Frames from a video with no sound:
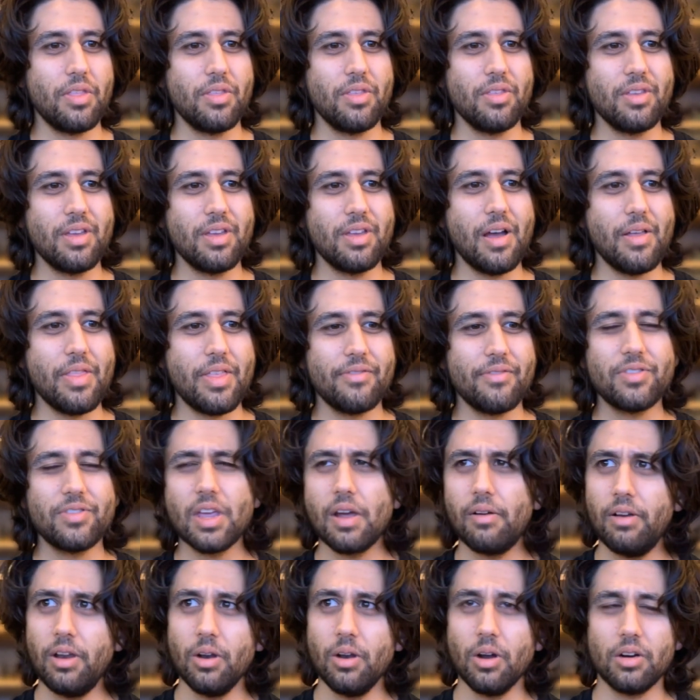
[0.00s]
you know they've
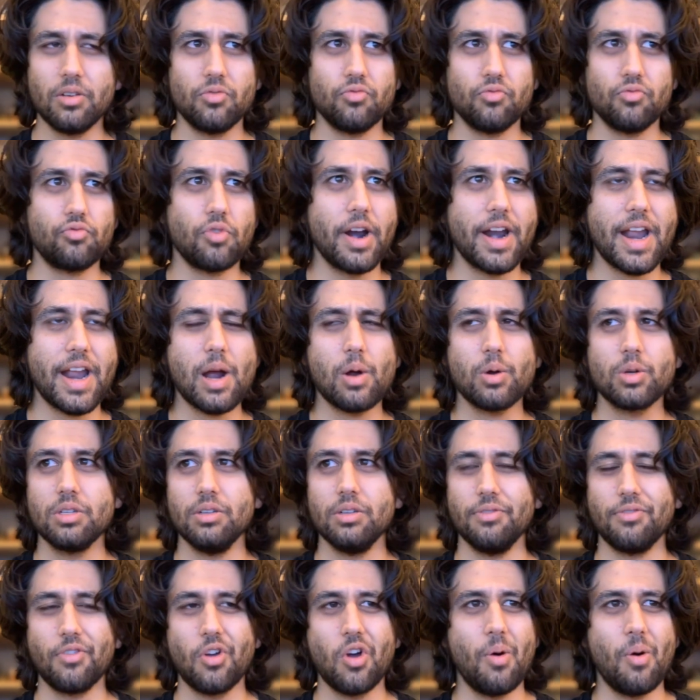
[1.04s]
definitely not run out
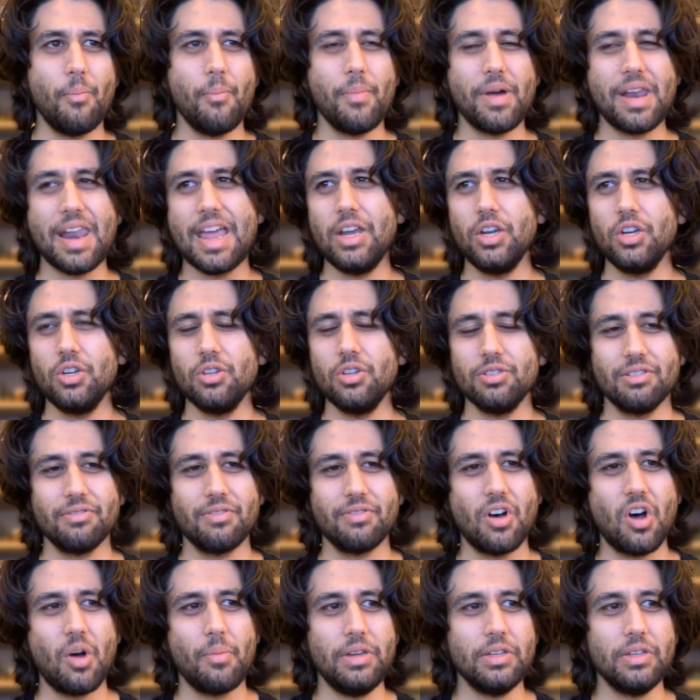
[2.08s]
of combinations of
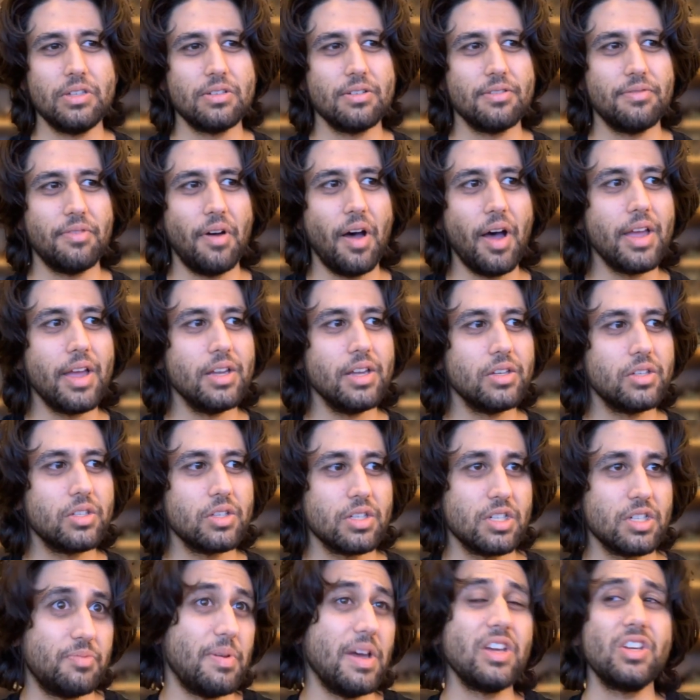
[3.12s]
armies to fight,
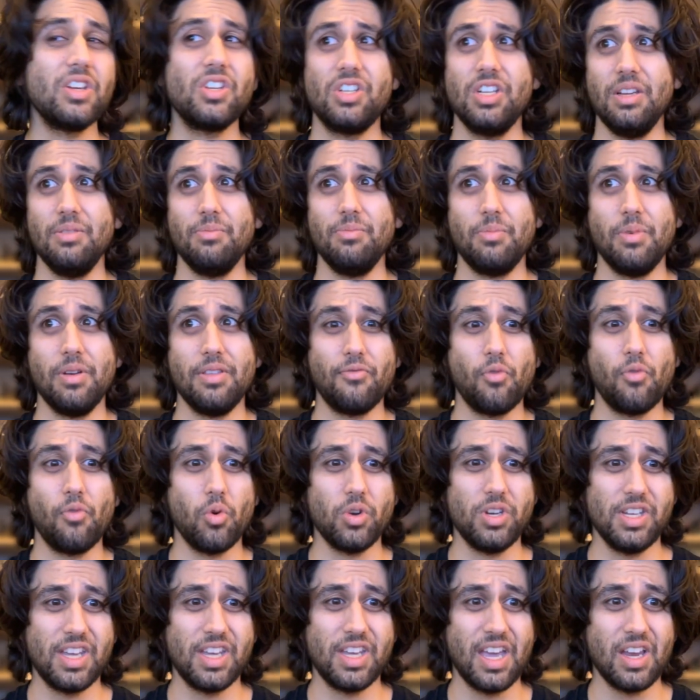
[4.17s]
especially with
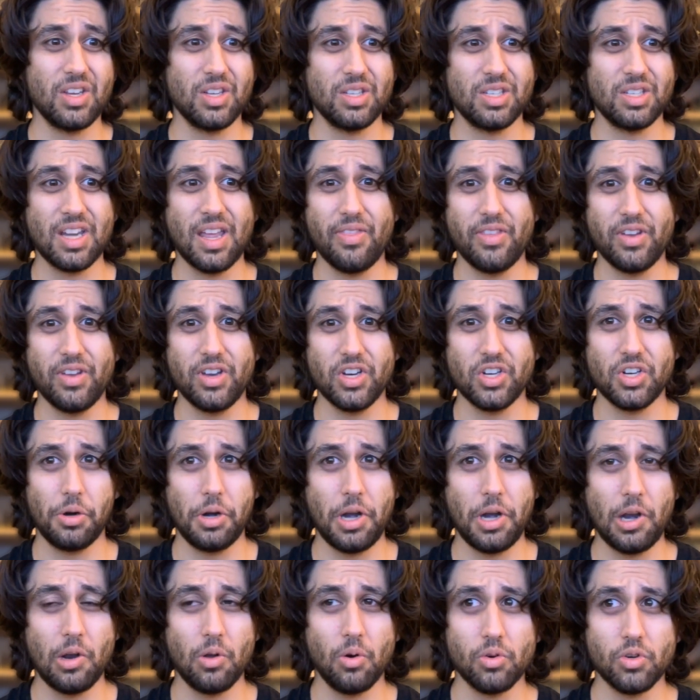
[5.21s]
40k because 10th edition only
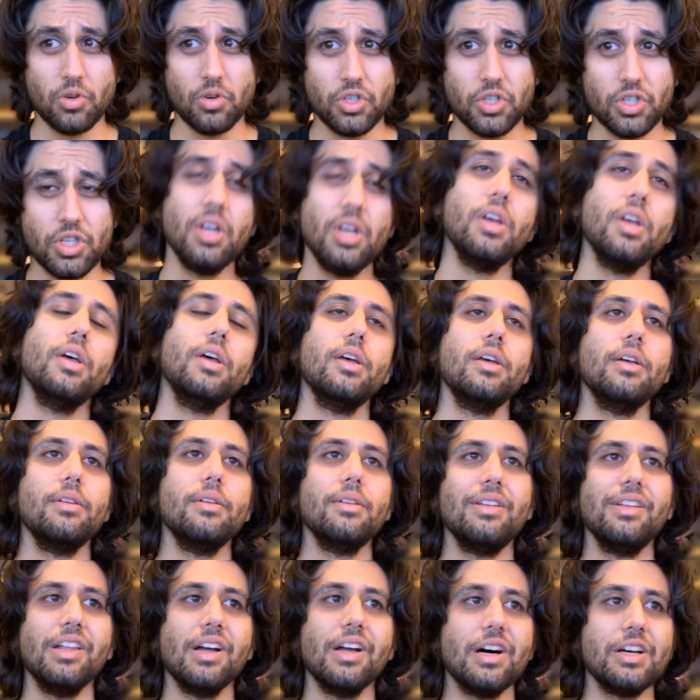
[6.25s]
launched
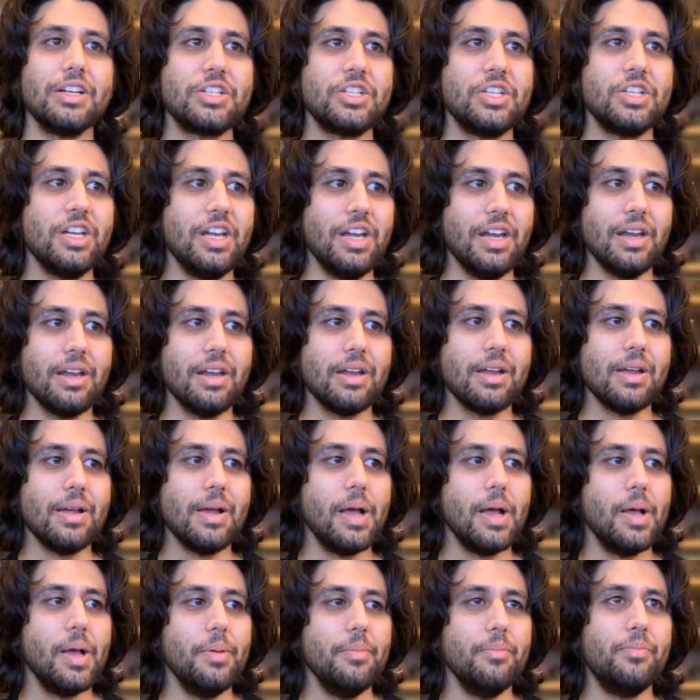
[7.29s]
last year.
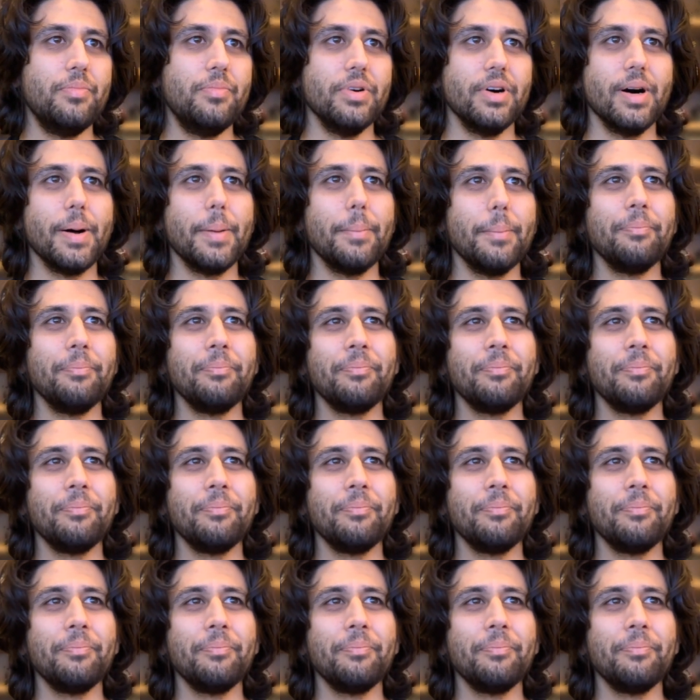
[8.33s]
But